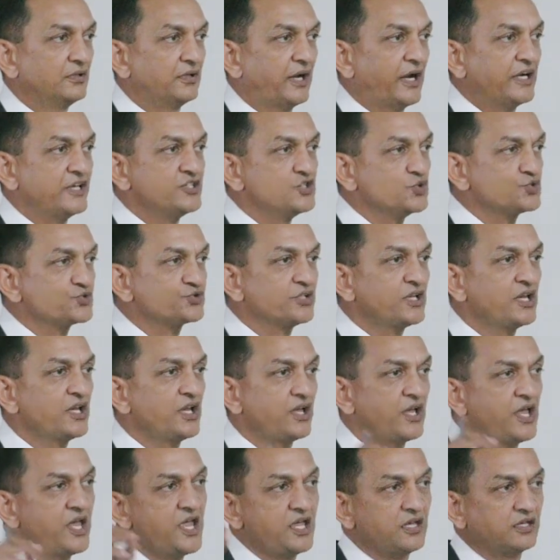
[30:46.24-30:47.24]
And you
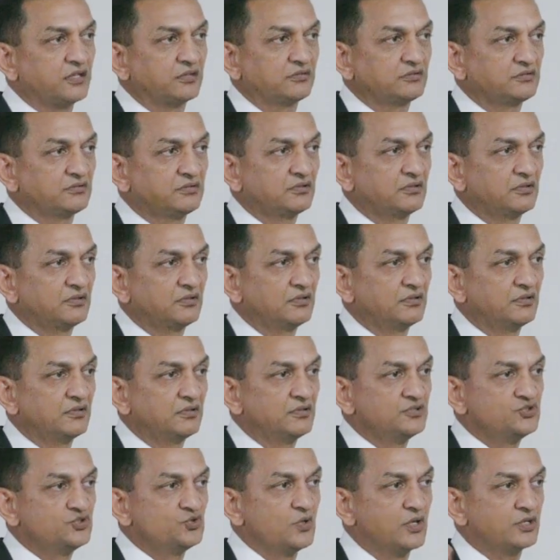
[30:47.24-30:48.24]
say, hey,
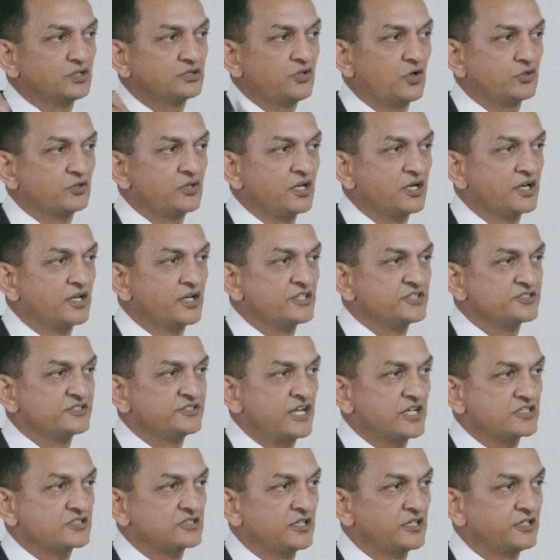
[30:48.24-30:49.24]
you are talking against
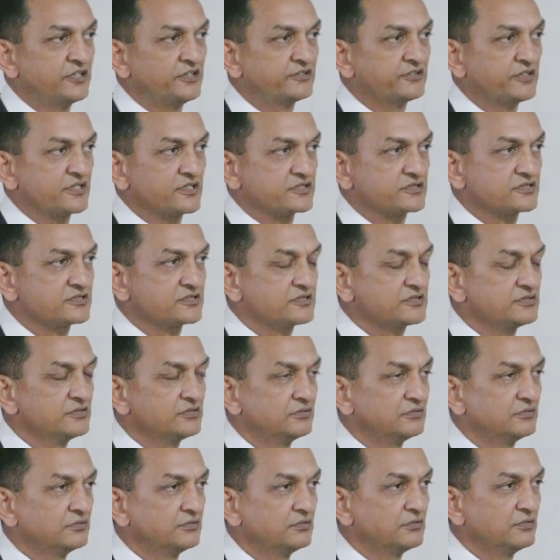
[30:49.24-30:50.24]
national interests,
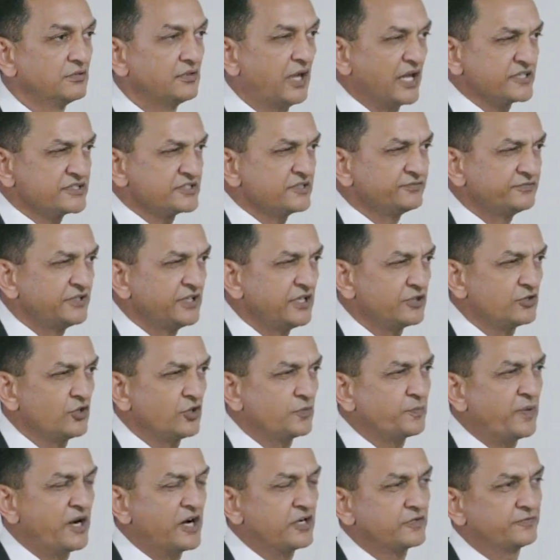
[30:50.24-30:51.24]
as if they are
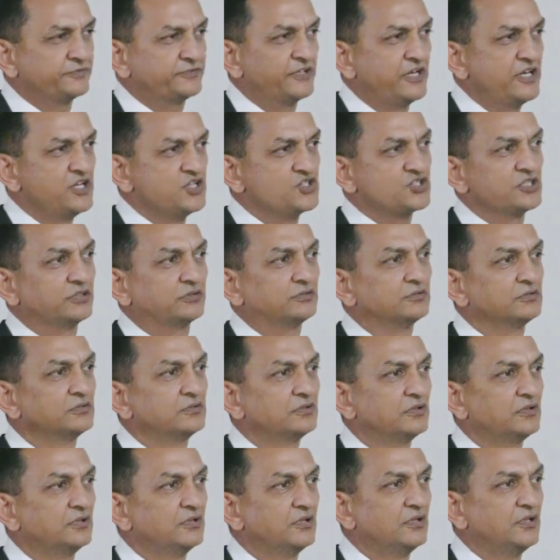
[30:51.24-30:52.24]
not part of the nation.
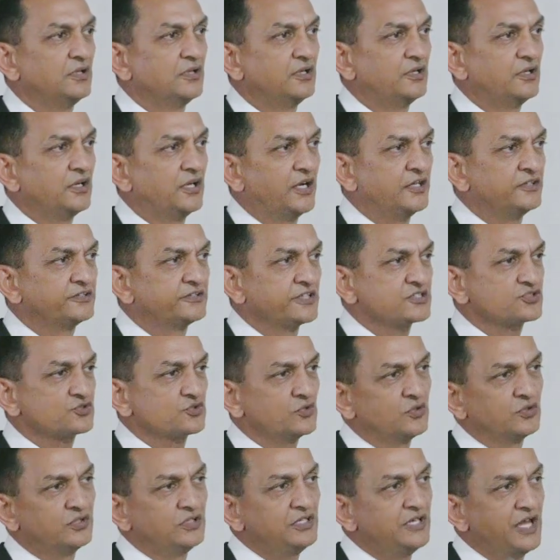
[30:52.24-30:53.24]
Interest
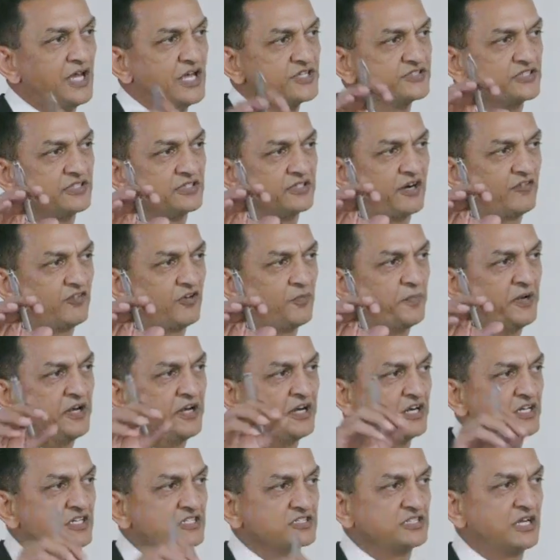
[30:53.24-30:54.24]
only lies in
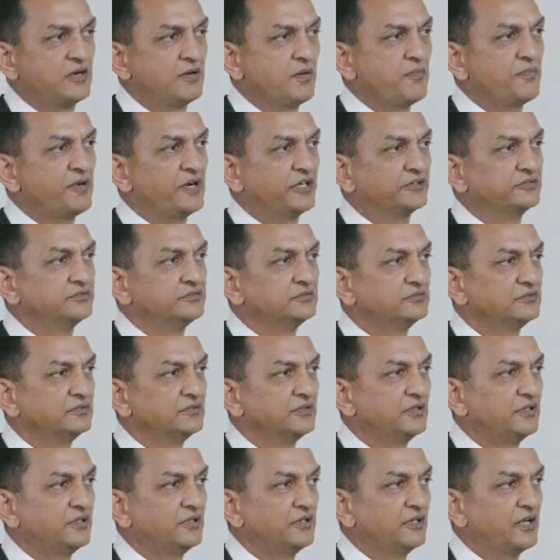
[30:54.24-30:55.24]
Rawalpindi and
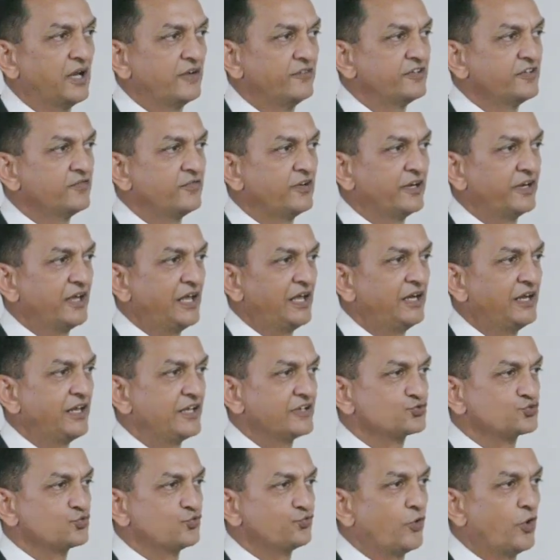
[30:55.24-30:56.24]
Islamabad. Everyone else
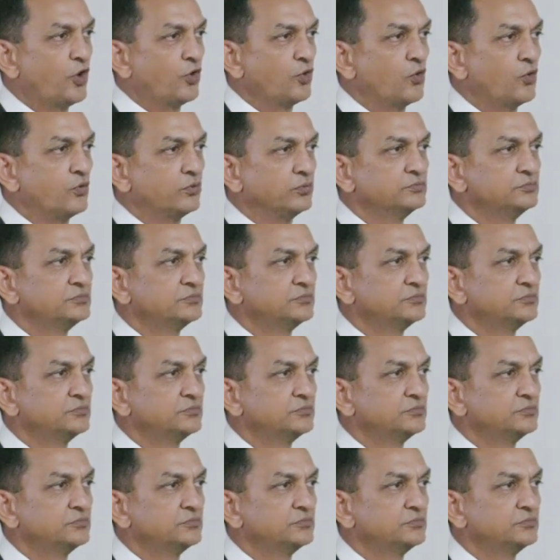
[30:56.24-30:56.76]
has to follow.